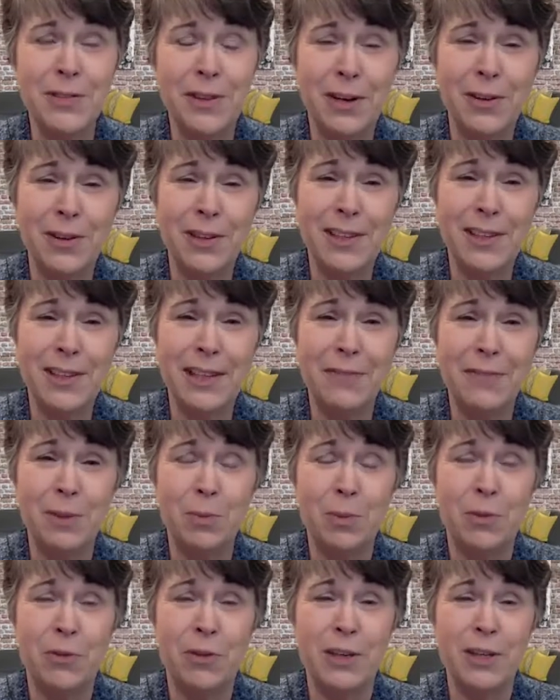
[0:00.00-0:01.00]
healthy living
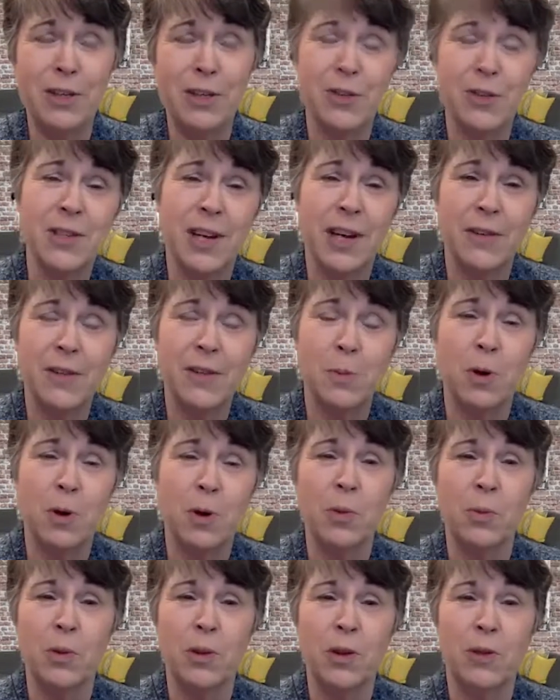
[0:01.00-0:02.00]
professionals that I've
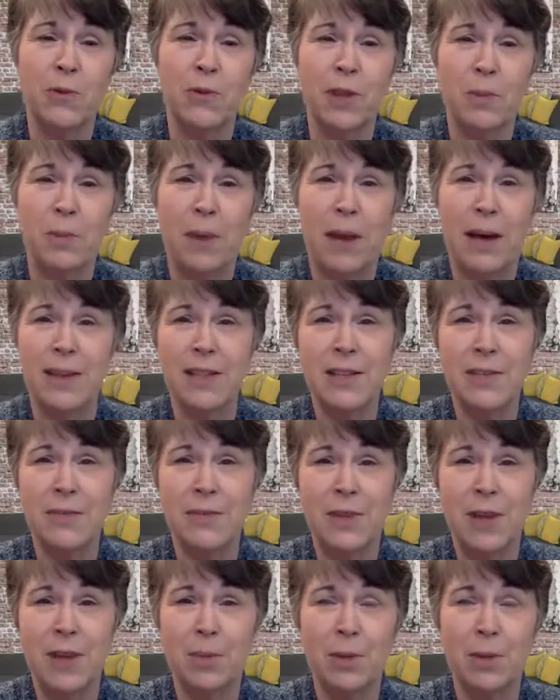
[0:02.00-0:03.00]
spoken with over the past
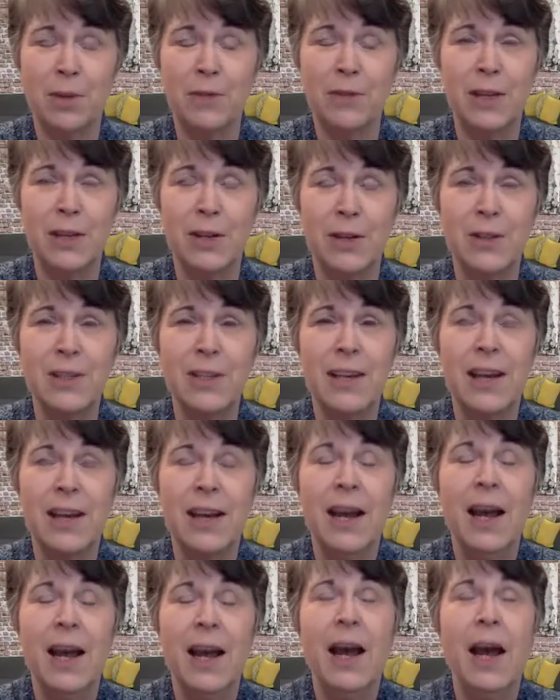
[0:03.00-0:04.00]
couple of years.
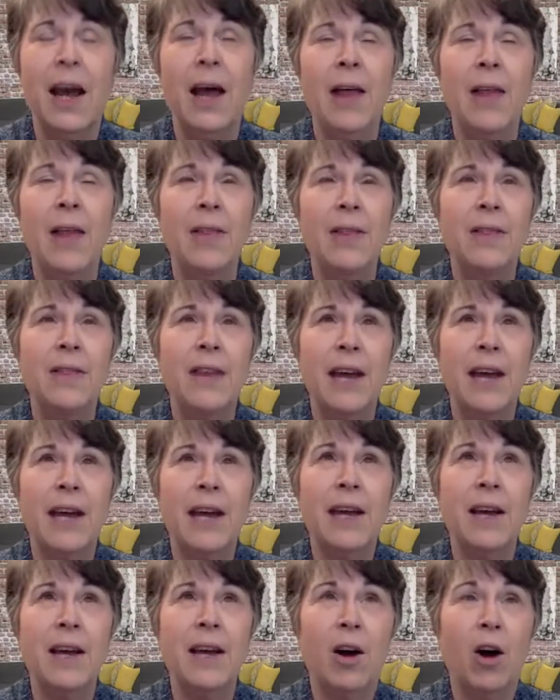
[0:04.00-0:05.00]

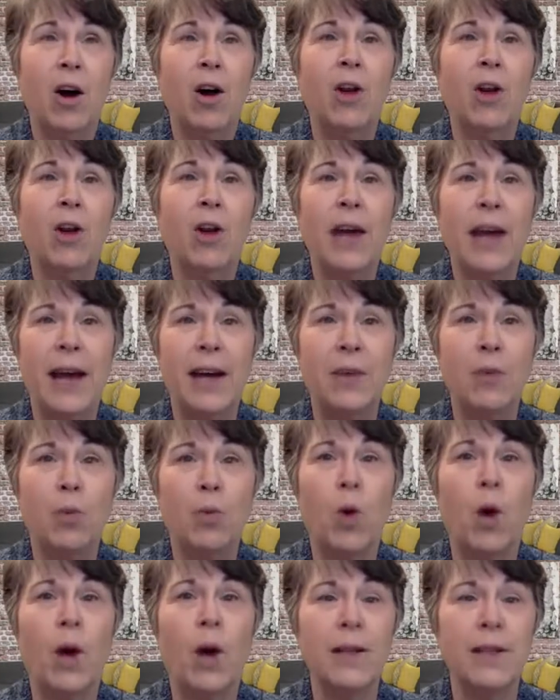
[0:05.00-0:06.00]
They all had
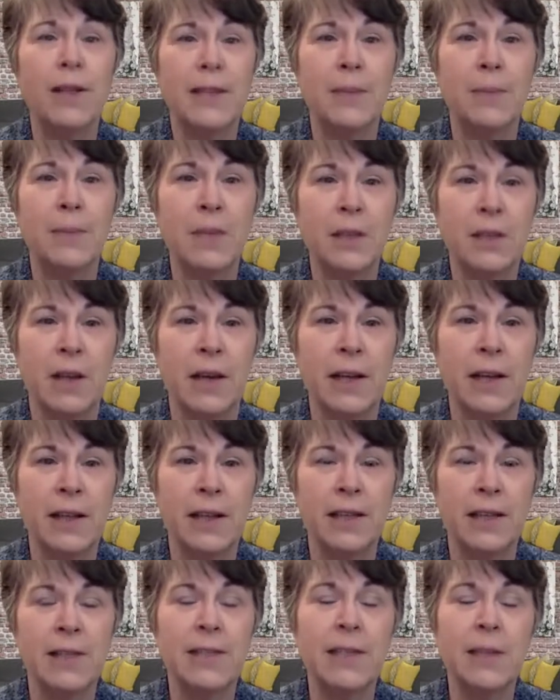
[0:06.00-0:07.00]
wanted something like
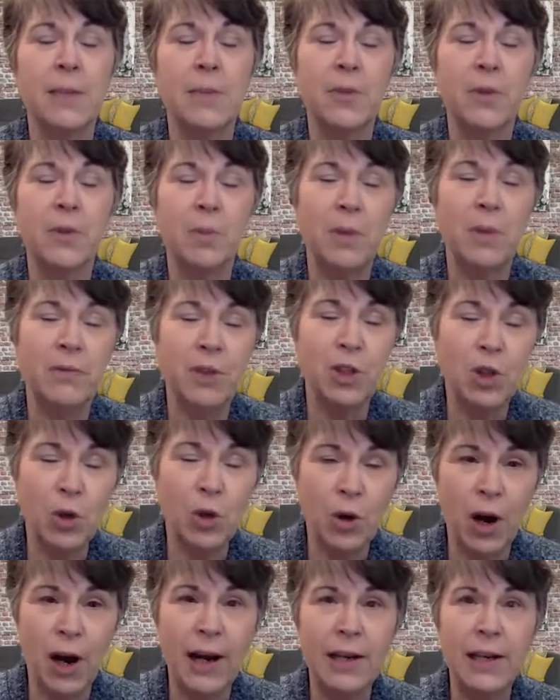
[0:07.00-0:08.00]
this. Some of them even
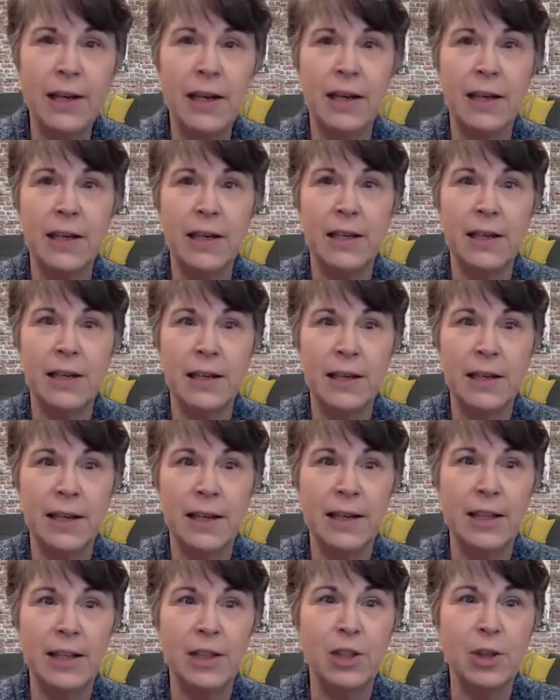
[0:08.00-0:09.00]
tried getting
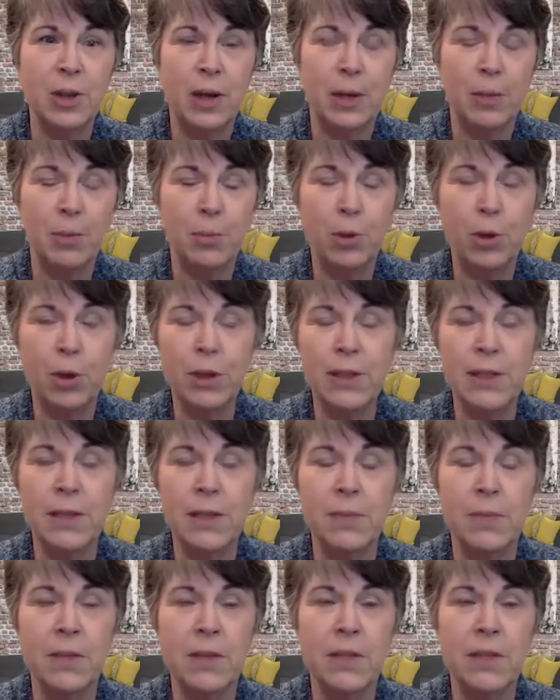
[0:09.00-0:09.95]
in and putting something